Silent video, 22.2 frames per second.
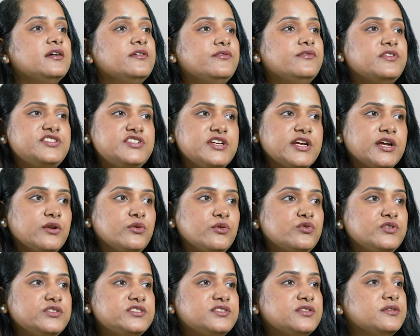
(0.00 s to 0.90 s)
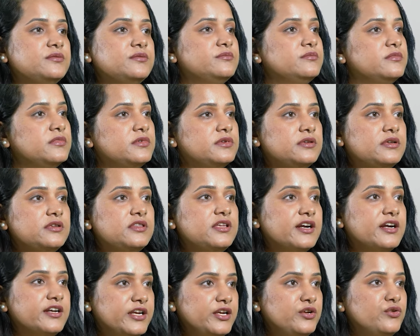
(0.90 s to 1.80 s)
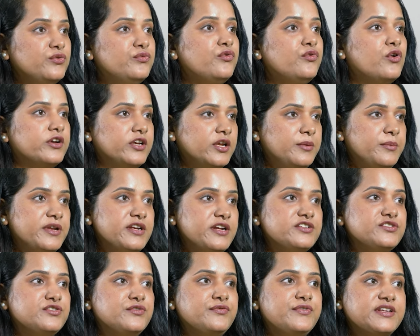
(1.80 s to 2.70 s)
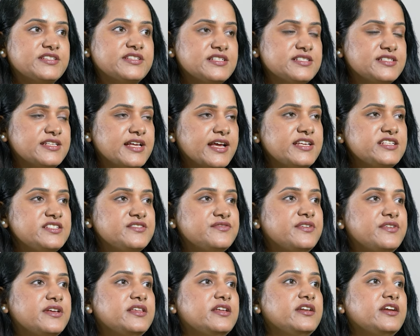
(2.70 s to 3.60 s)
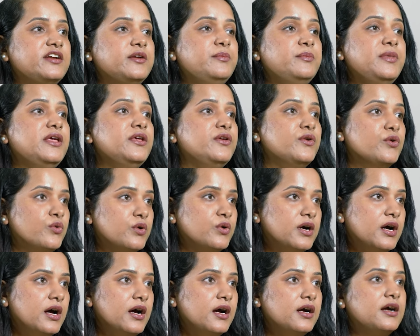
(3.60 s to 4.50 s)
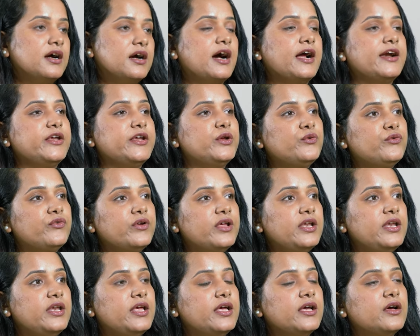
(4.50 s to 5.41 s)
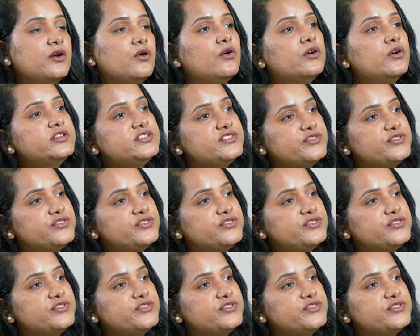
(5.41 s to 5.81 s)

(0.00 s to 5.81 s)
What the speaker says: which includes 30 to 40 minutes of exercise, whether it be yoga, cardio training or